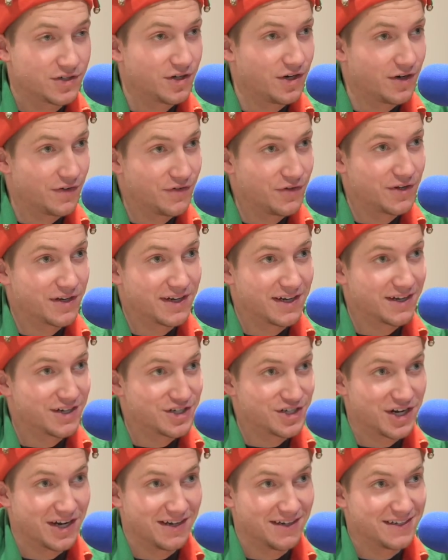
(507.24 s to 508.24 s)
off, you can get a
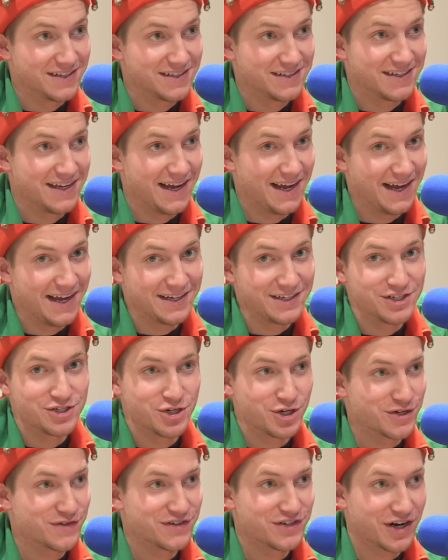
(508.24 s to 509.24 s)
shot list at
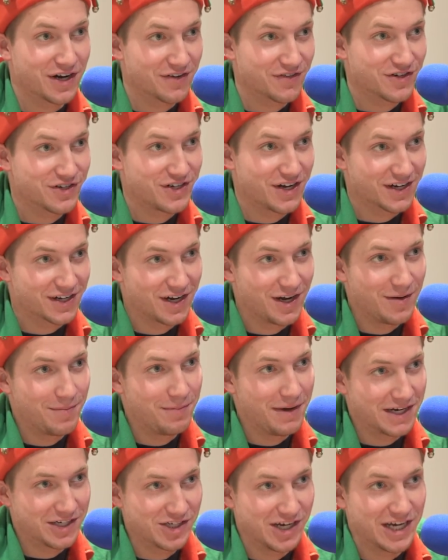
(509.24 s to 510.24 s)

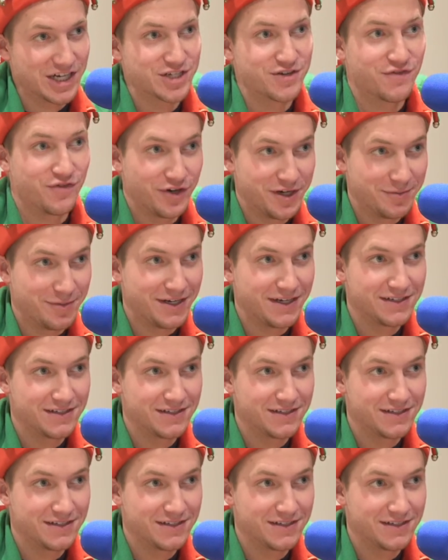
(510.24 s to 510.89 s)
churchphotographers.com/freebies.